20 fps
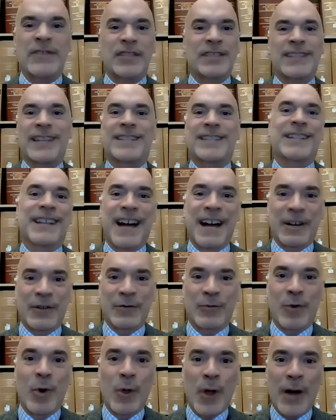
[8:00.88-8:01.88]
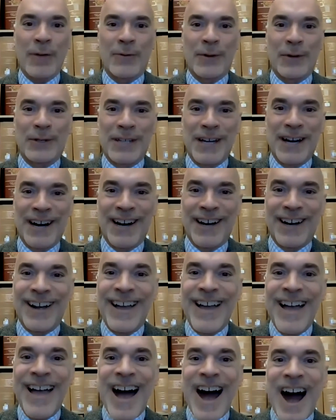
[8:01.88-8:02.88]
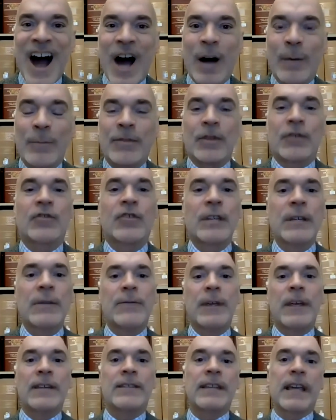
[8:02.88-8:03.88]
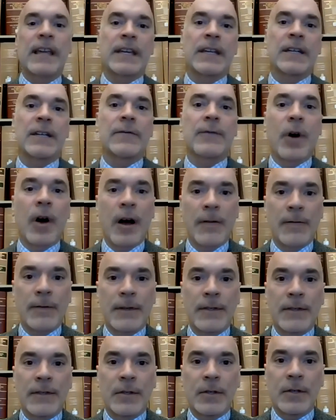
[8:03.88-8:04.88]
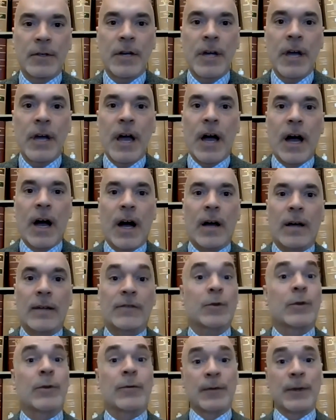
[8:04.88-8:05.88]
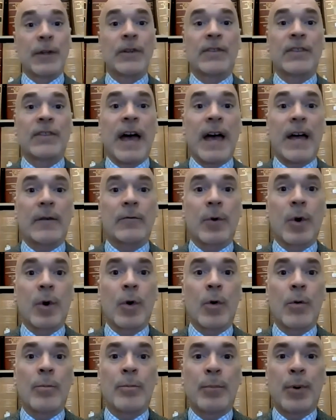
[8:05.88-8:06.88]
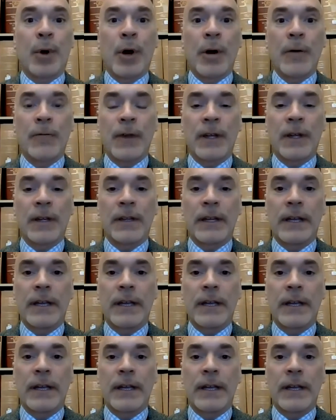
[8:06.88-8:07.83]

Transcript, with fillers: just doesn't kind of roll off your tongue. Um, so, chief executive officer uh, sort of fills that role perfectly.